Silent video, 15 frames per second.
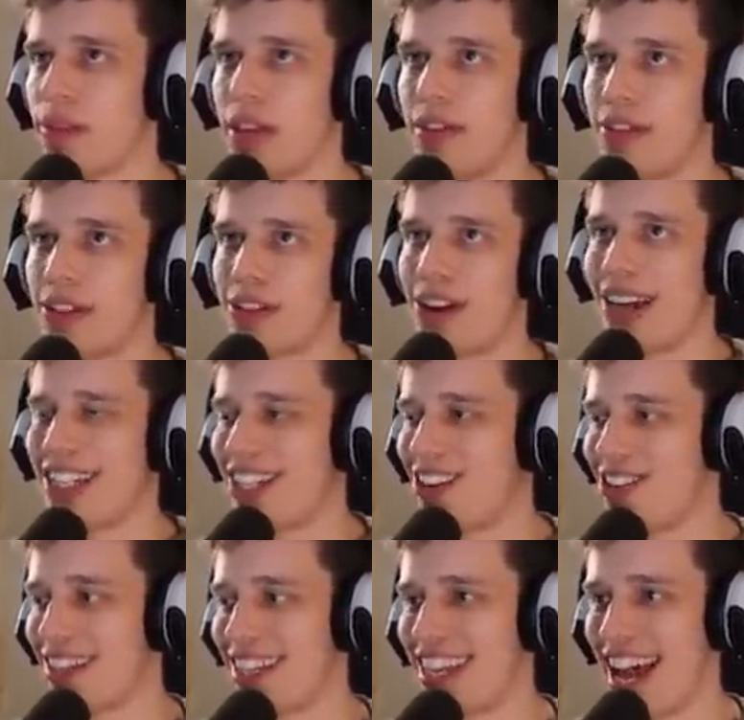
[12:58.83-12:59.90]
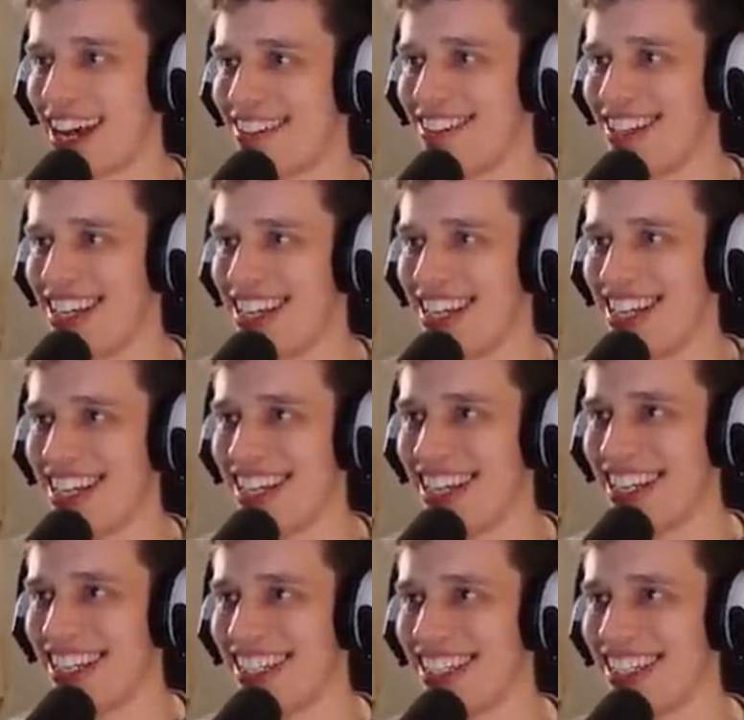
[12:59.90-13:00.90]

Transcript: If he tries to attack me.